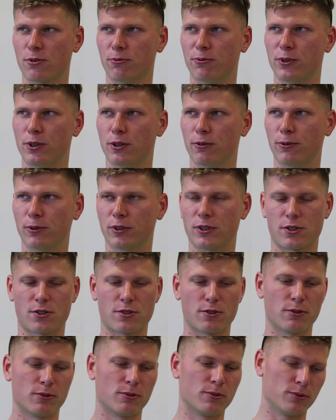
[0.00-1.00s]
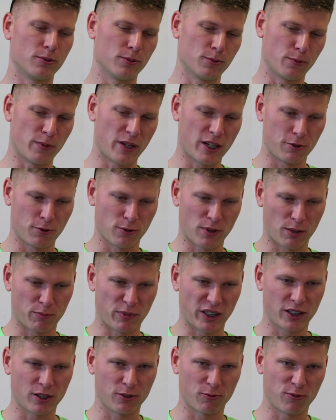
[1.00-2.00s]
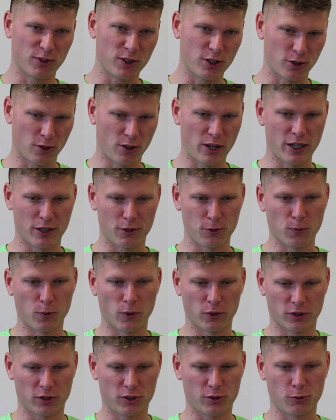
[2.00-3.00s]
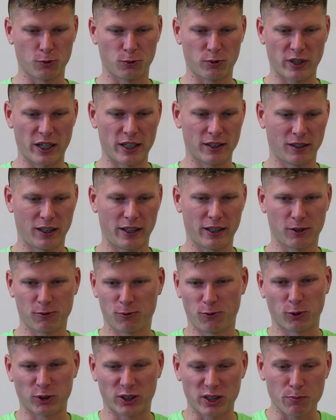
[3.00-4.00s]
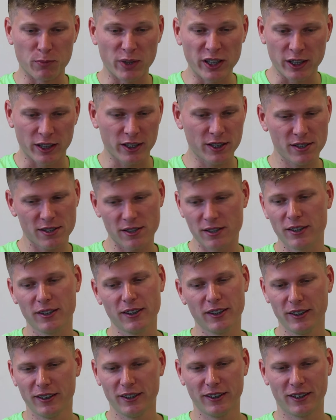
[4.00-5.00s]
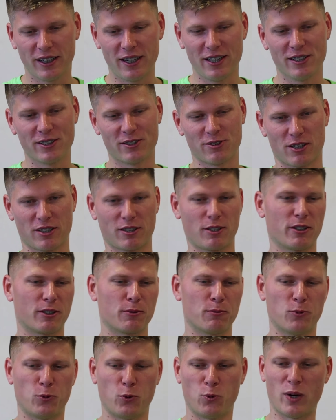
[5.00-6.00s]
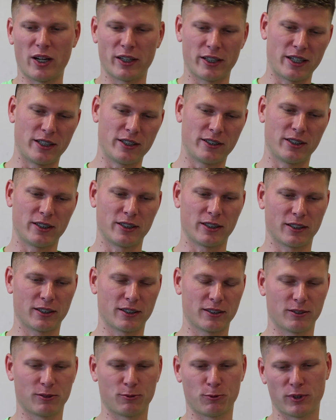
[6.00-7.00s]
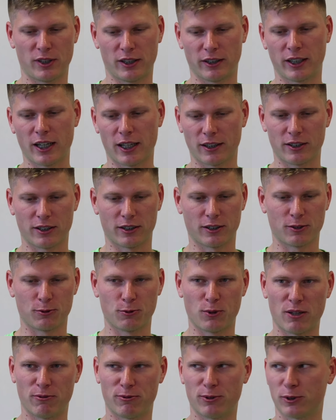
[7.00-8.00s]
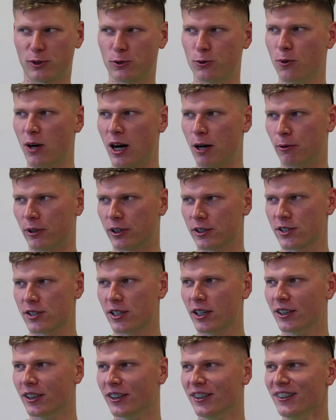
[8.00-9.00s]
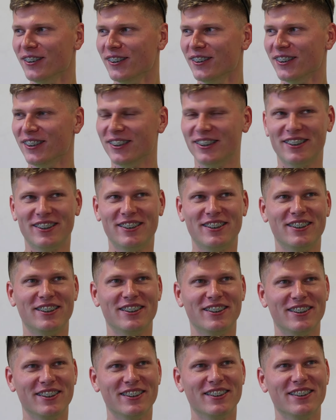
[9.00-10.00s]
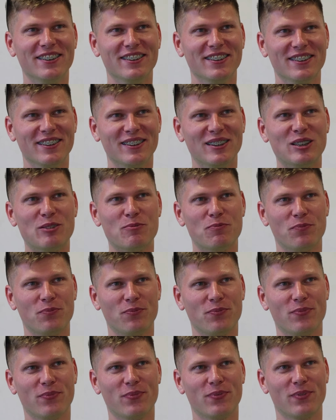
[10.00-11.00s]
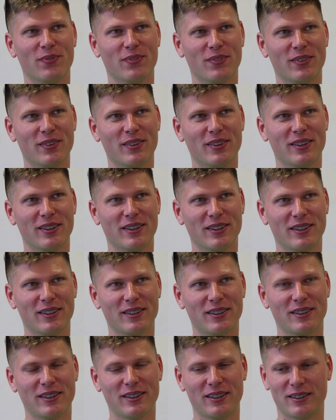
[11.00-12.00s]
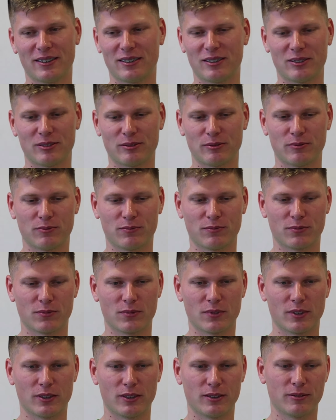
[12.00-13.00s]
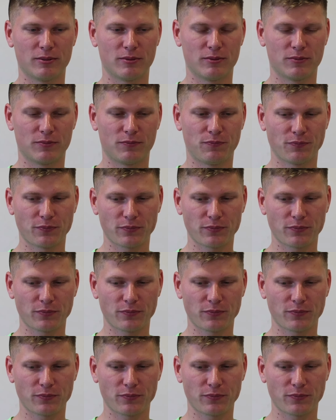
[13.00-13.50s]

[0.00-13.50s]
video footage. So when you are making video and you want to create like 40 minutes, it's just like one editing and cutting. You have 2 hours. It probably takes a long time to find the footage you want. It's 200 hours.